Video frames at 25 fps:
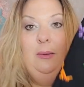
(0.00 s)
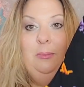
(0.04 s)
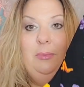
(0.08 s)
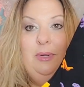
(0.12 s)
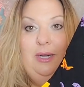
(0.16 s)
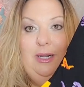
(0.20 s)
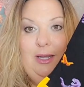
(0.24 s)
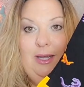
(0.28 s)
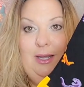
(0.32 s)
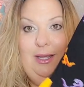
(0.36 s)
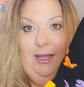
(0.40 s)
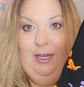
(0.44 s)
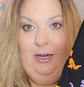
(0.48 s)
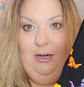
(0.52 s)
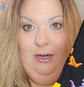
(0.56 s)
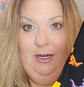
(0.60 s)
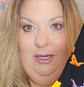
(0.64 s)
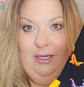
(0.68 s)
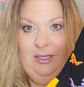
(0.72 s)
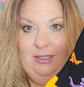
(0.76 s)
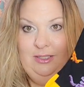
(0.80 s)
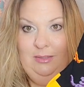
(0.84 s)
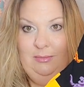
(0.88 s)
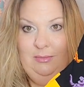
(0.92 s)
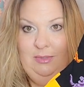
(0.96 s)
But I got
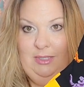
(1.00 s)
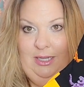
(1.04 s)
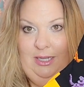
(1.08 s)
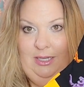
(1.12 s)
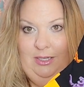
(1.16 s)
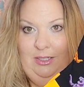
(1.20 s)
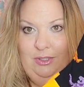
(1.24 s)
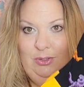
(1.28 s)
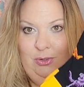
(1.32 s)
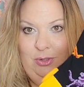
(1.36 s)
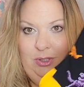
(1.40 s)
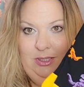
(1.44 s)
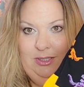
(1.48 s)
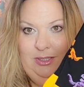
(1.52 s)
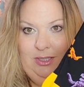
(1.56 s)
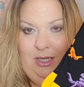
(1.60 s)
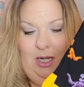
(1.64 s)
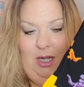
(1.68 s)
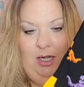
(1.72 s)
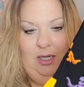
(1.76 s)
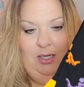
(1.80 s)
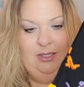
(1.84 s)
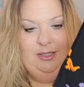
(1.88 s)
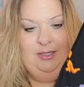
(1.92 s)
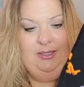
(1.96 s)
Eric some dinosaur
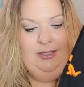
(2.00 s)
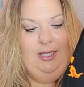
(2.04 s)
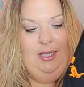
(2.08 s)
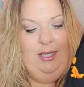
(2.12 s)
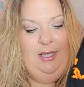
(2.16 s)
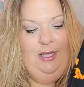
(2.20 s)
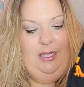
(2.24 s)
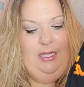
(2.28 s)
socks.